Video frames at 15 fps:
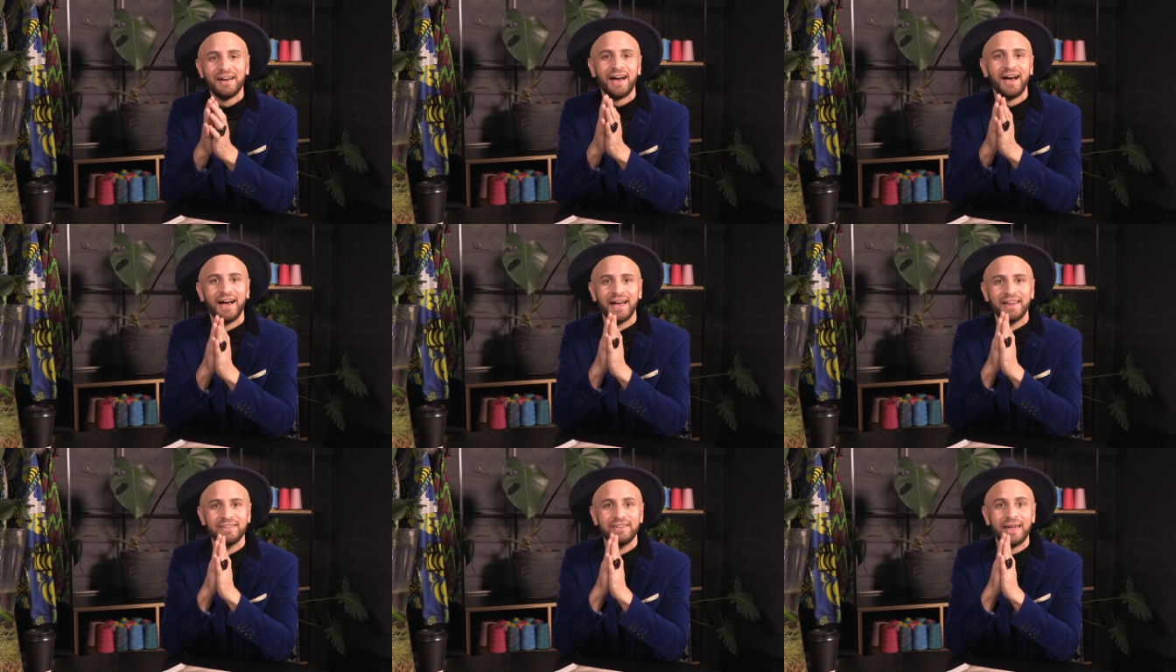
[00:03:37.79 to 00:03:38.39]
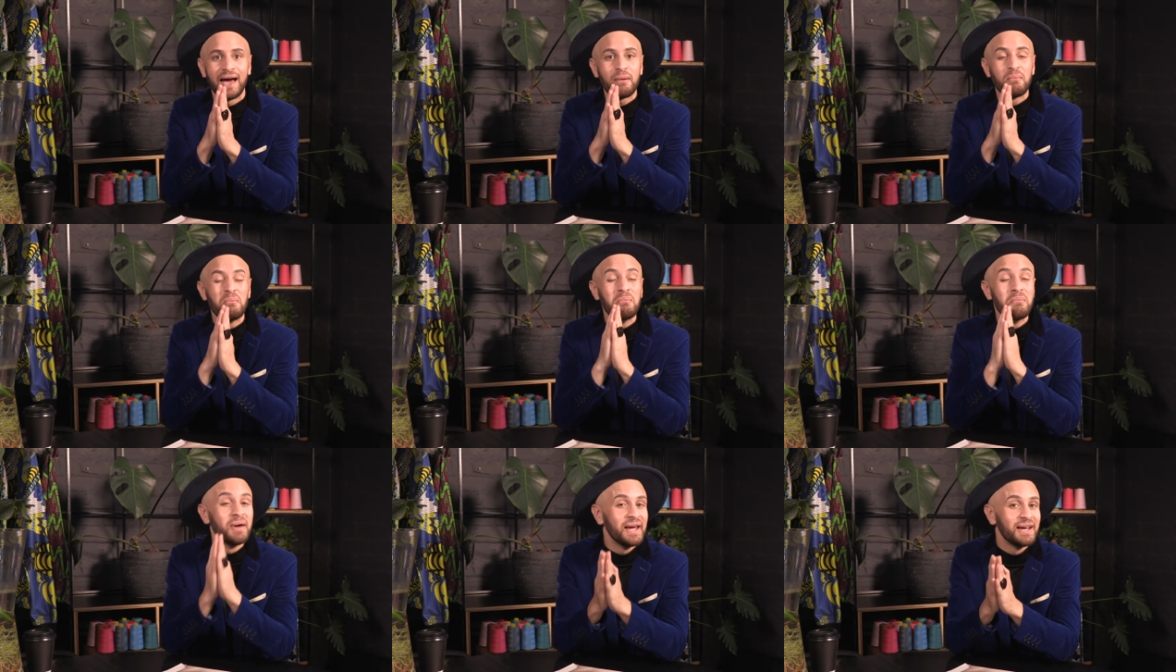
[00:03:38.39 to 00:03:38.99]
and that
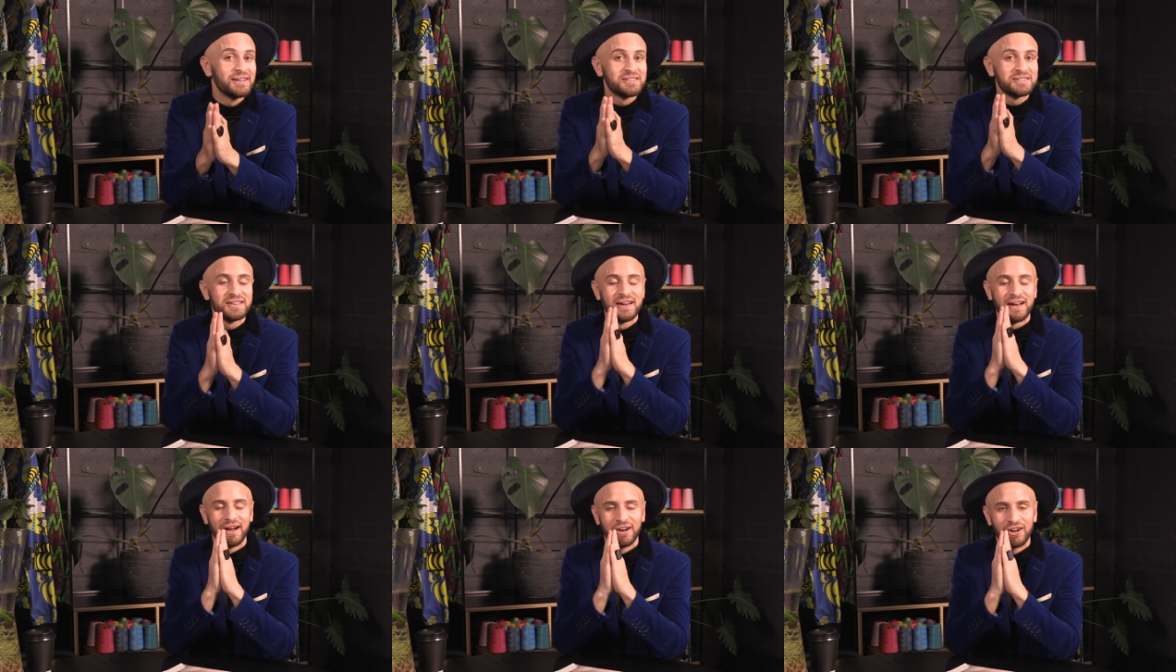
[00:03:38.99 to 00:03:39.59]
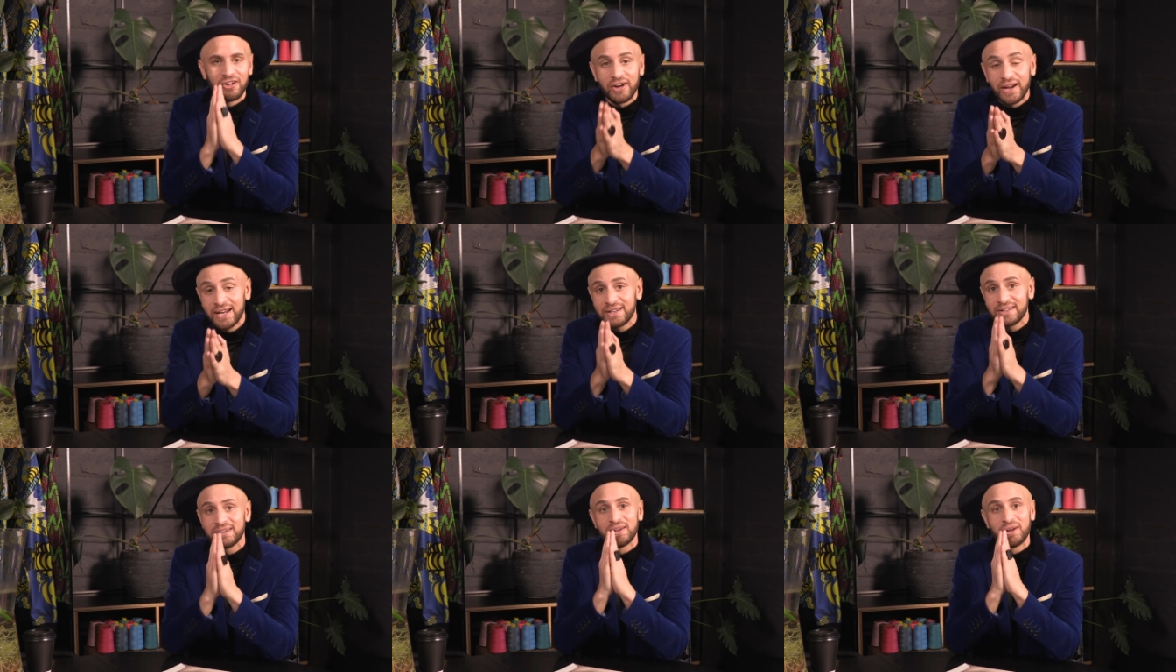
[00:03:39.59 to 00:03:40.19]
makes a
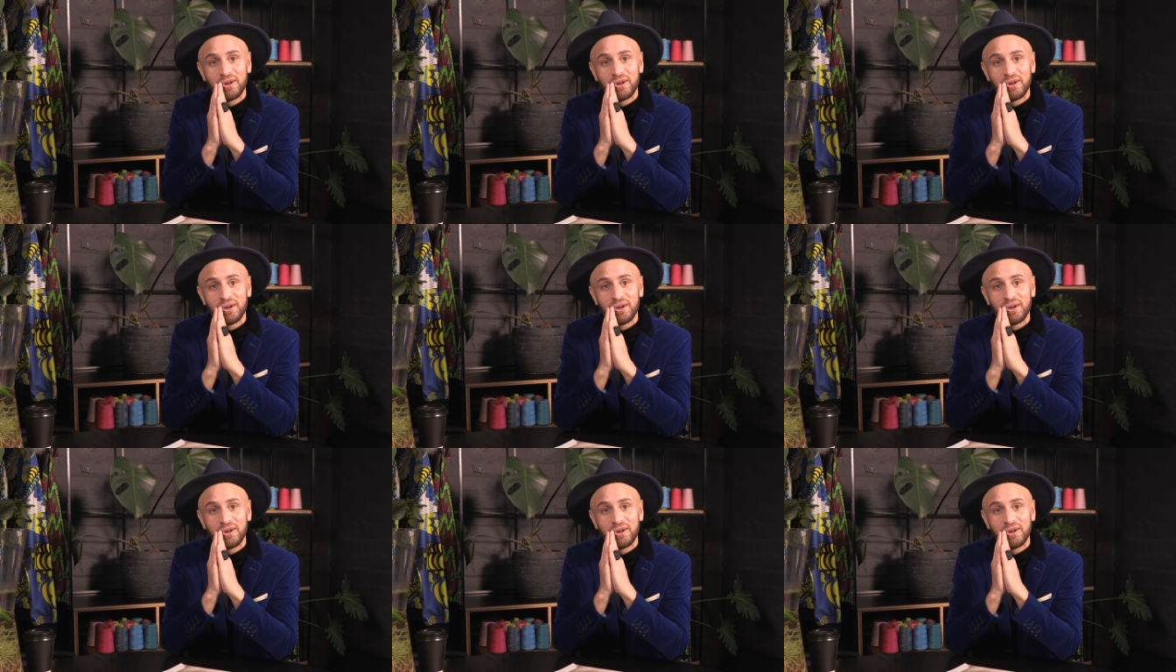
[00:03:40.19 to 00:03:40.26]
great